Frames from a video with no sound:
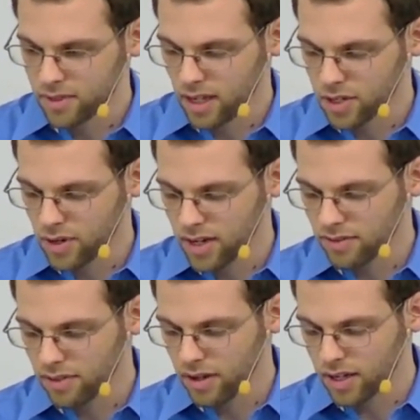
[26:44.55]
uh, train
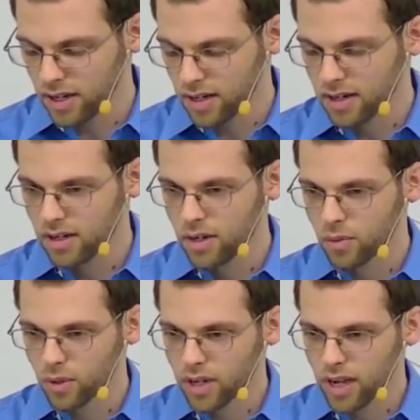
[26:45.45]
of thought here
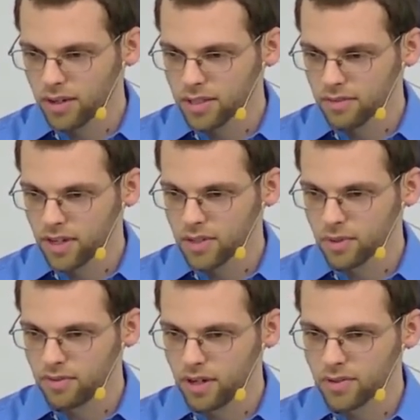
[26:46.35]
work out your salvation
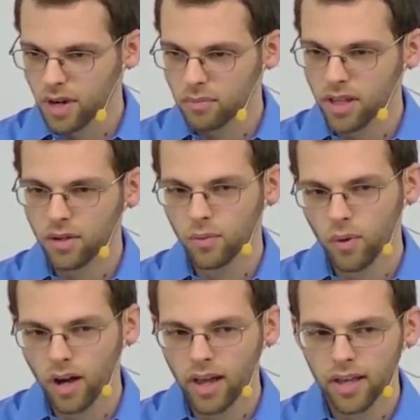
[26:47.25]
with fear and trembling
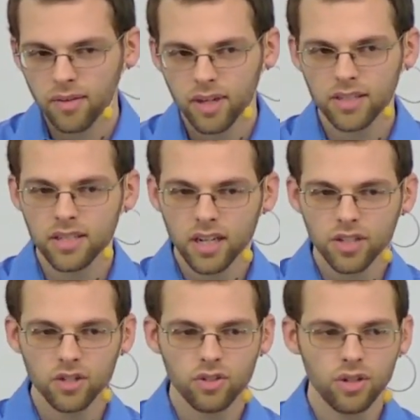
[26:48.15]
why because it's not
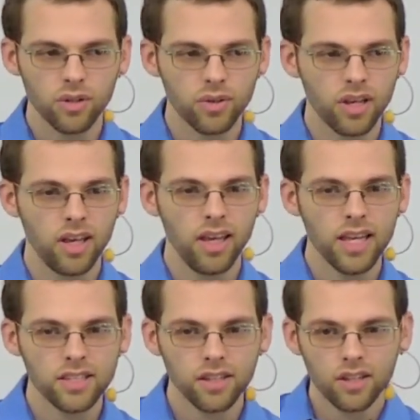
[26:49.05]
just you
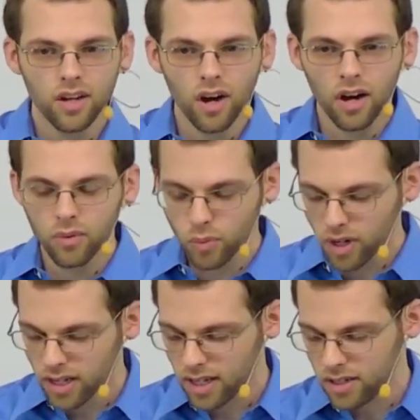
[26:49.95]
it's god
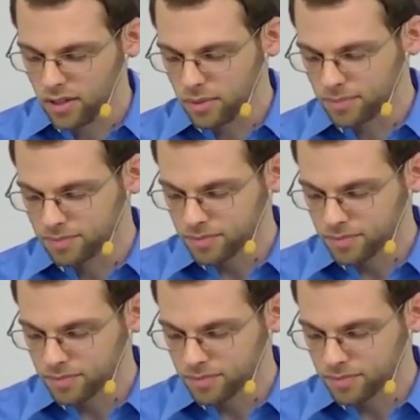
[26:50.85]
working in you